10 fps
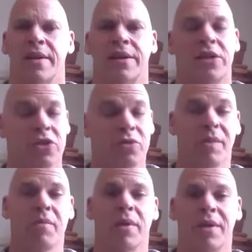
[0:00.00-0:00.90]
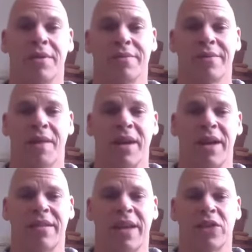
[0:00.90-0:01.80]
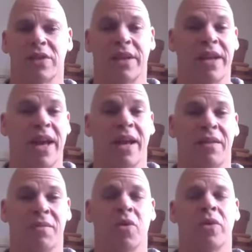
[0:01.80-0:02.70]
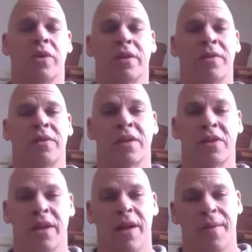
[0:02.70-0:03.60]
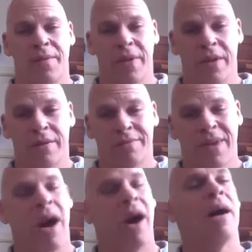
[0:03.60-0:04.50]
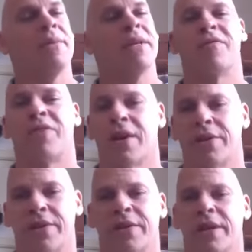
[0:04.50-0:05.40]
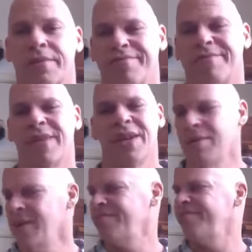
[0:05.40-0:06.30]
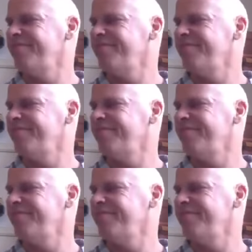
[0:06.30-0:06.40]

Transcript: you just remember that meditation that you had in the morning, the calm that you felt. And you're like, you know what?